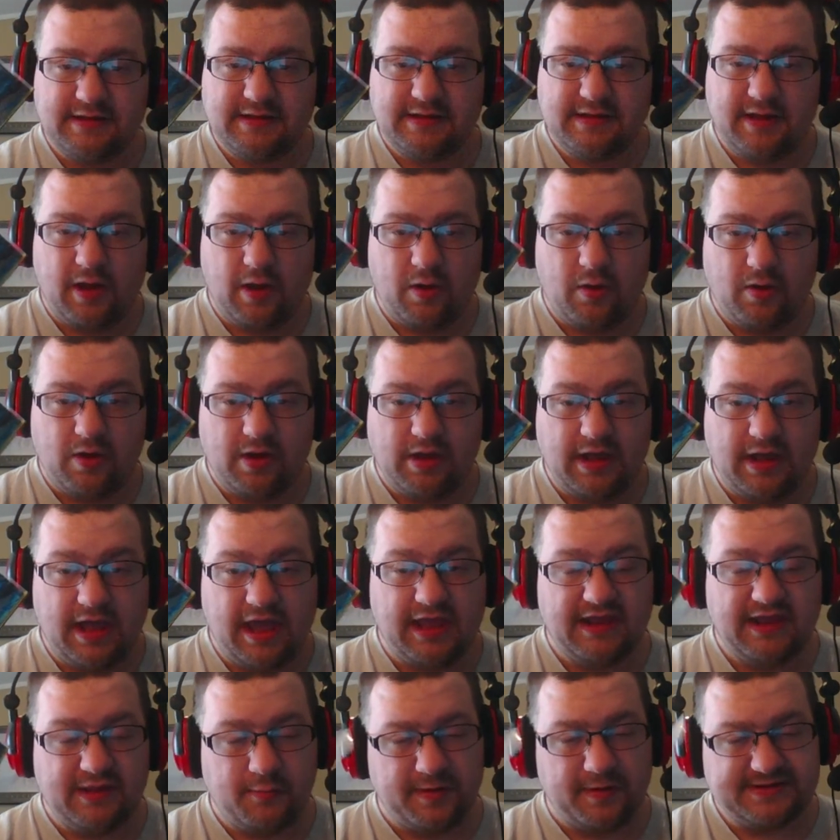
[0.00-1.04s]
And the
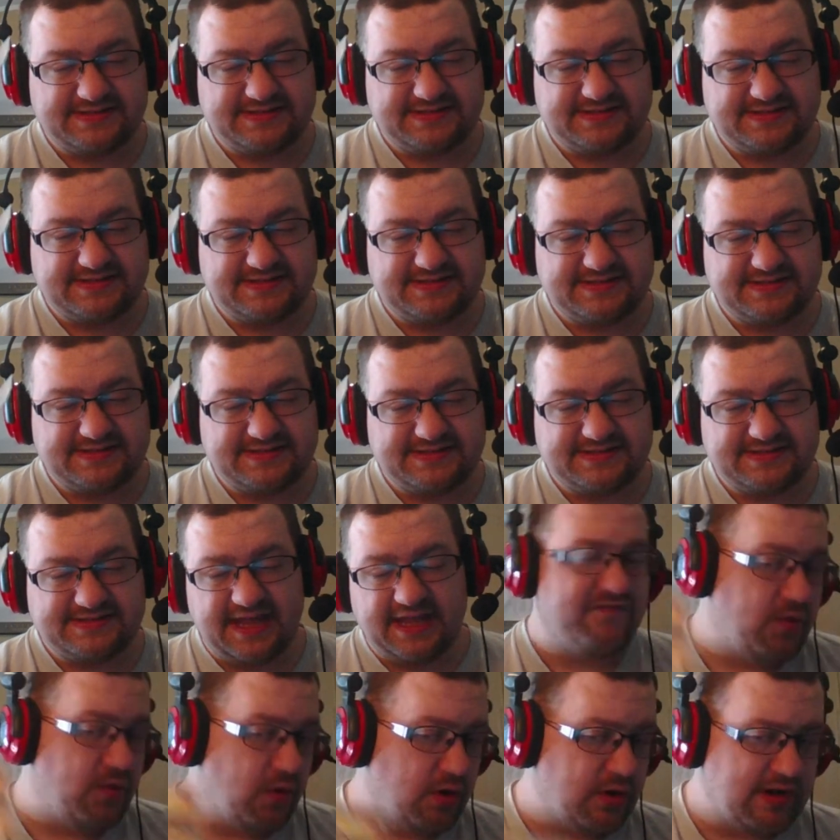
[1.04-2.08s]
standard awaken 4
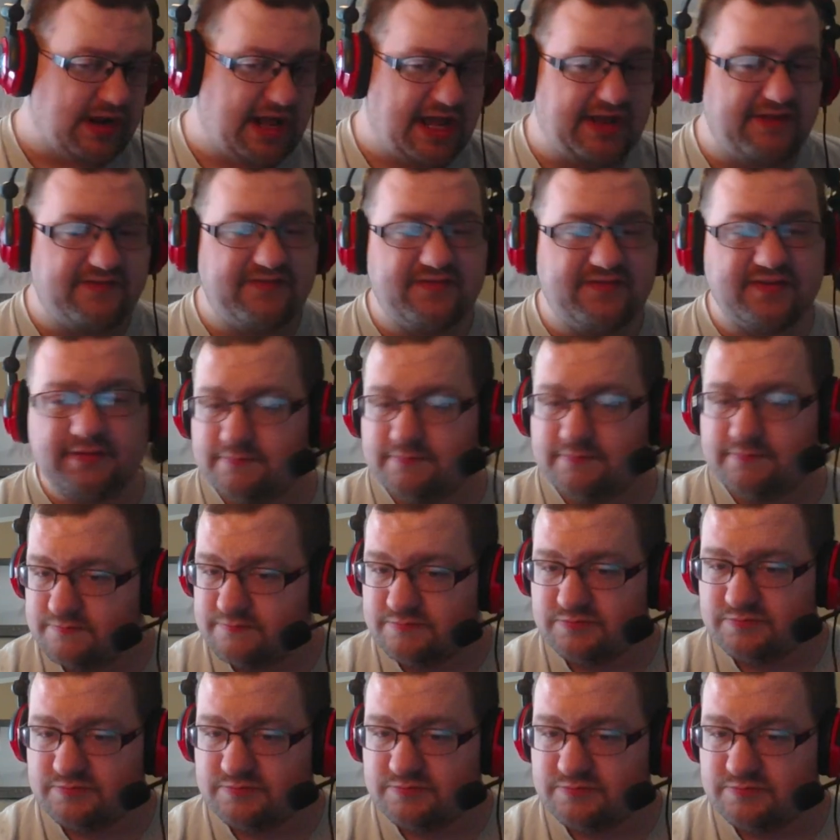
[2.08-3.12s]
life,
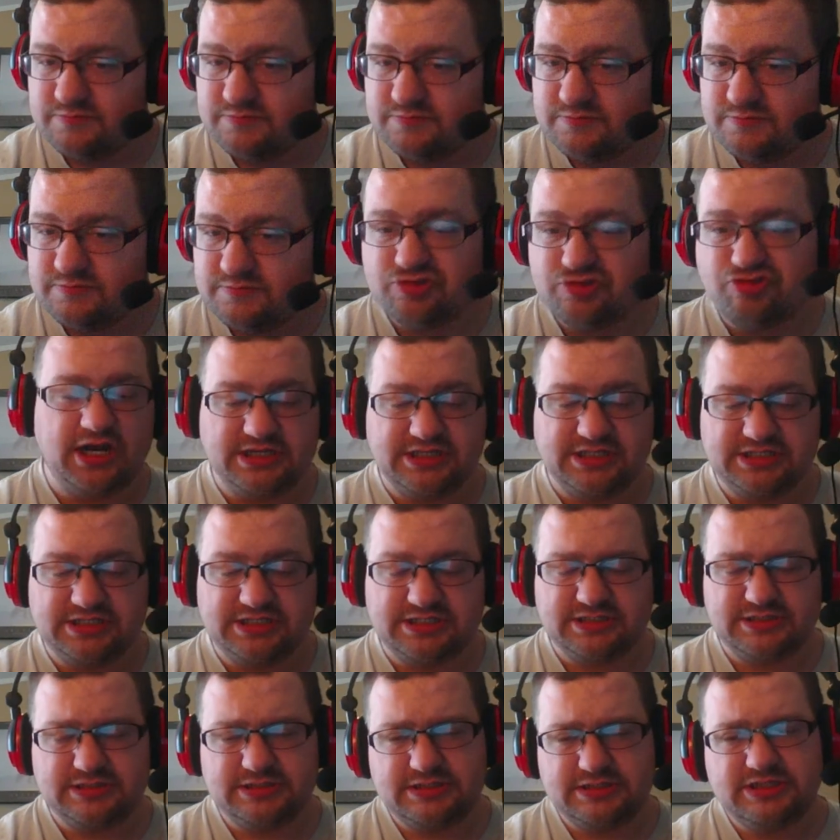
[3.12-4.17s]
draw 2 cards.
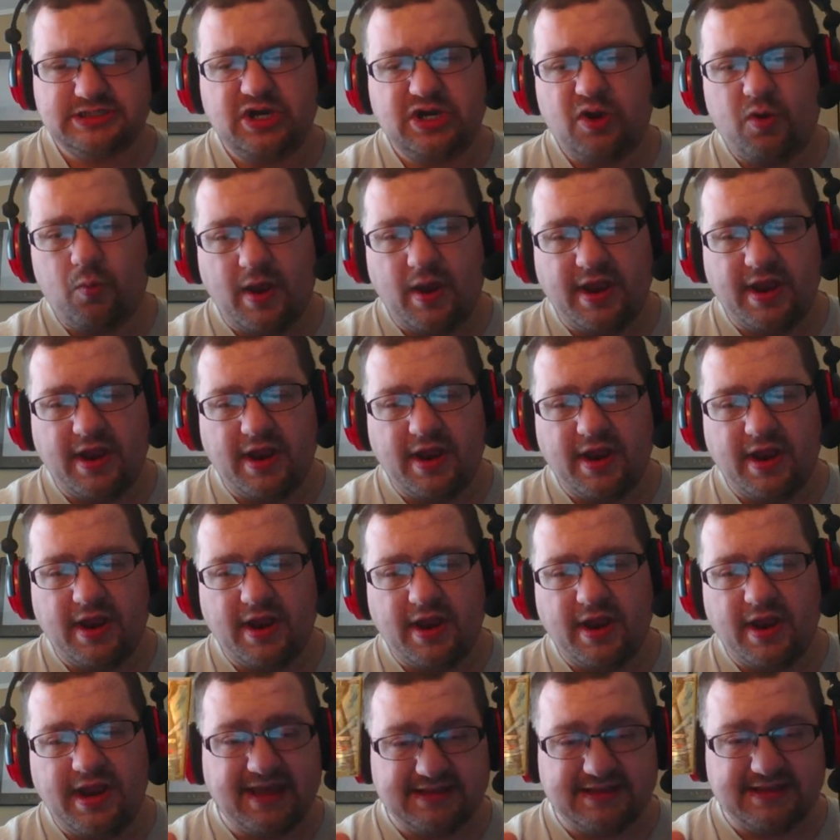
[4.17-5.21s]
When he
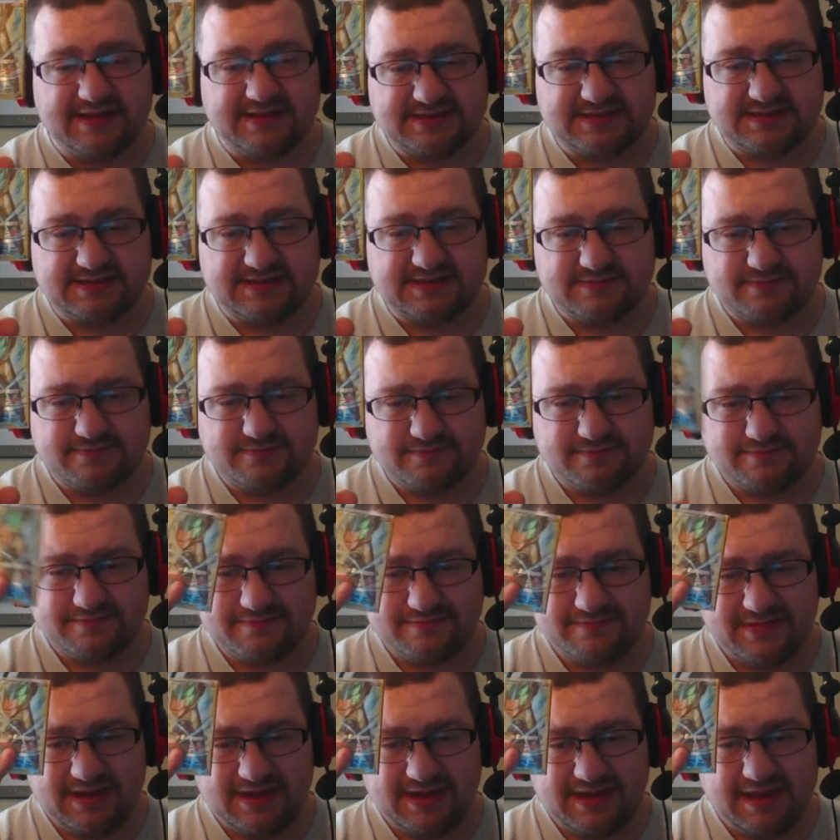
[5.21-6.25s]
awakens,
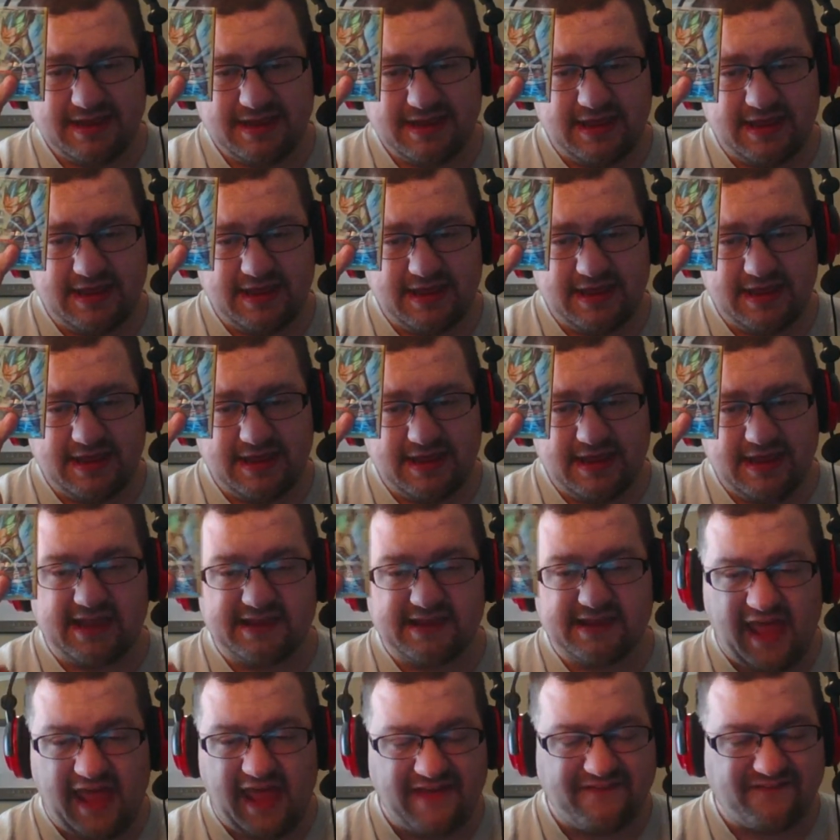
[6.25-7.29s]
he gains that
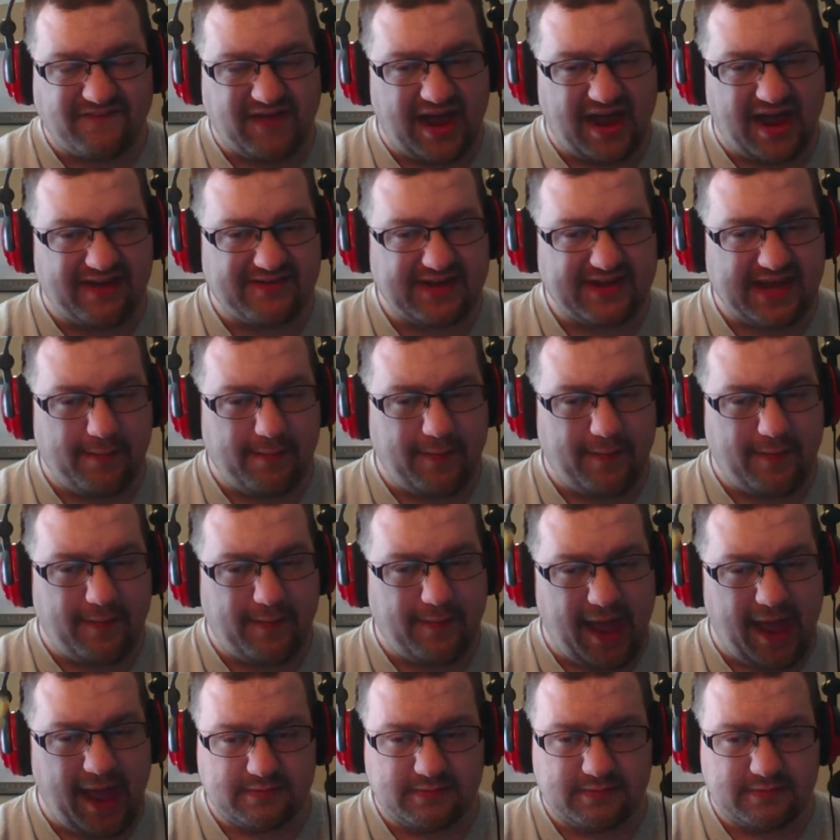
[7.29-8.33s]
5k power,
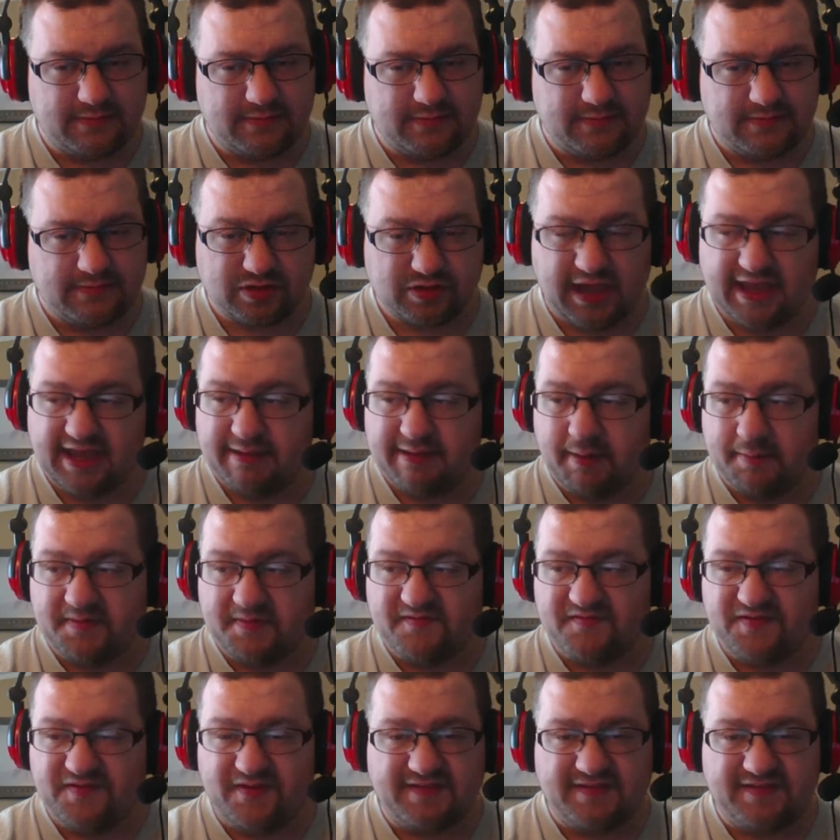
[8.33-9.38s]
so taking him up to
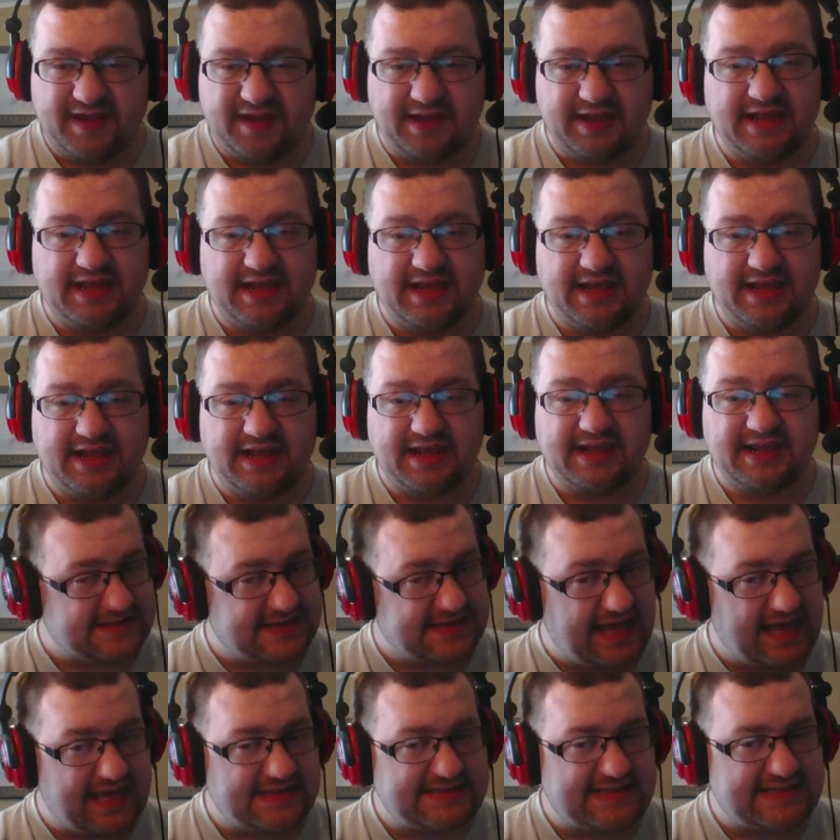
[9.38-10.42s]
15. He still has
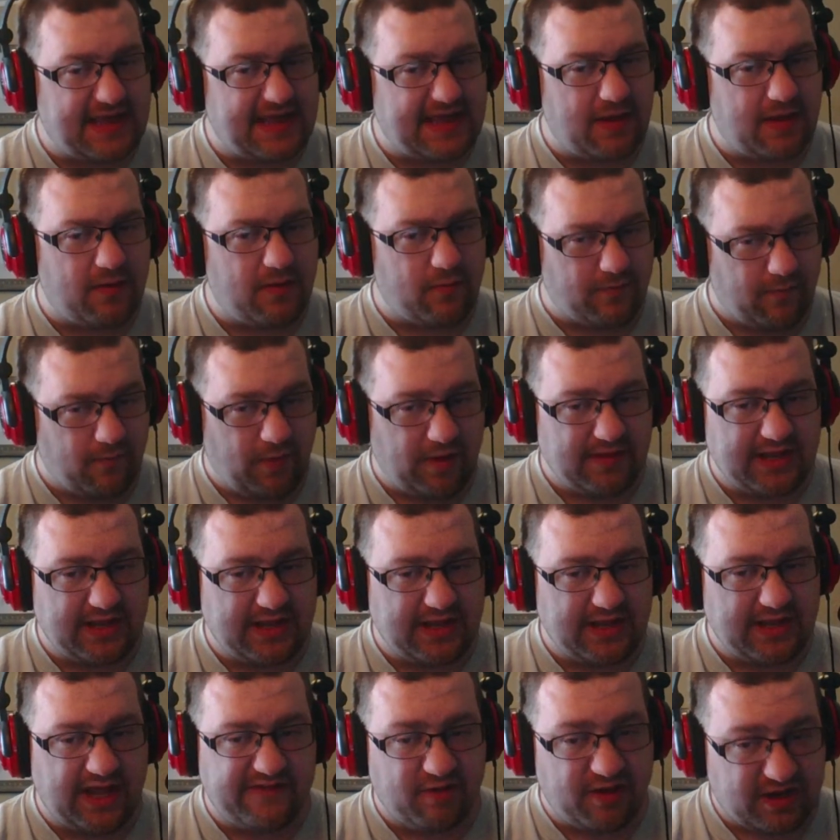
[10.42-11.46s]
that 1 life
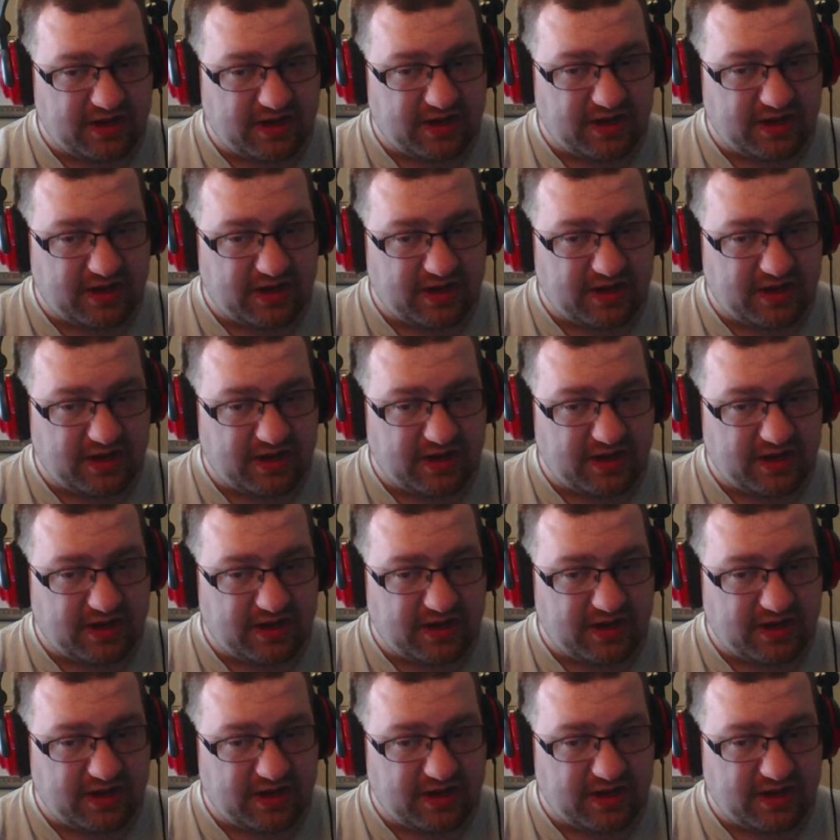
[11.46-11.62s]
critical.